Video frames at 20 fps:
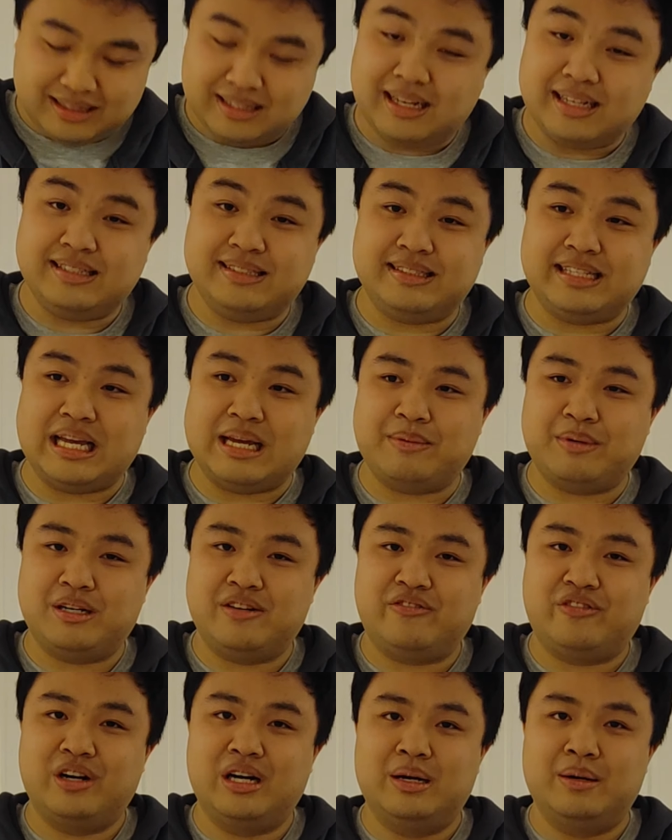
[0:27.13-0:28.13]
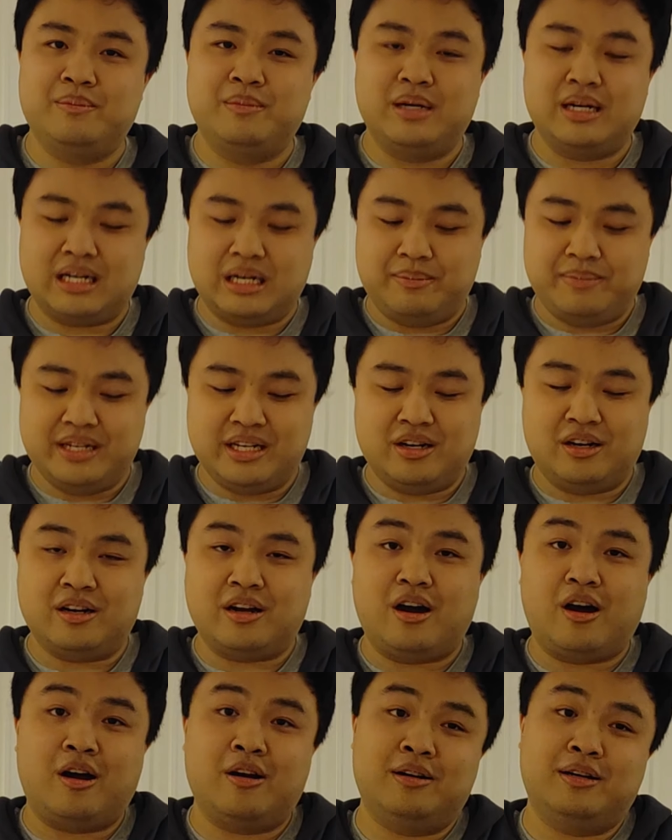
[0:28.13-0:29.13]
lightsaber from a company called
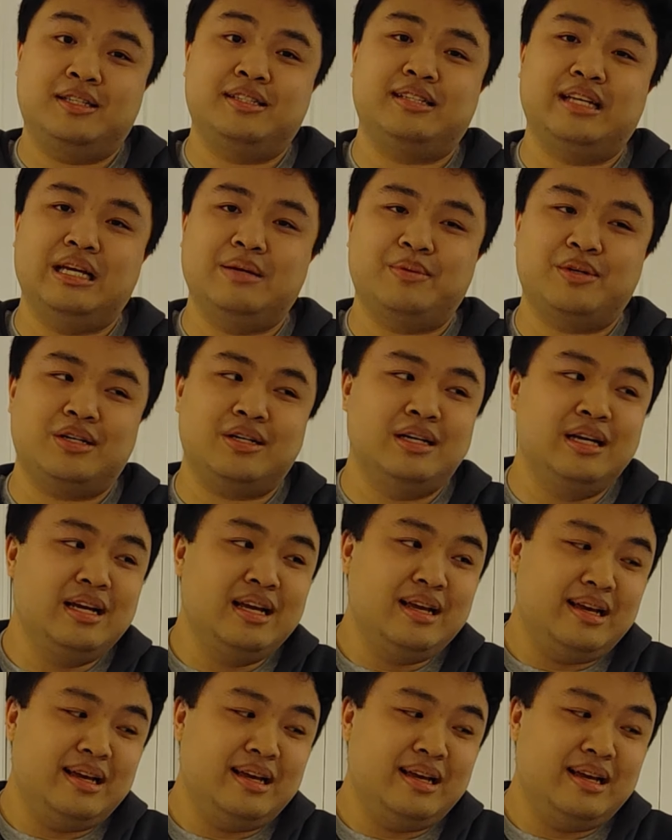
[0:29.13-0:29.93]
ArtSaber,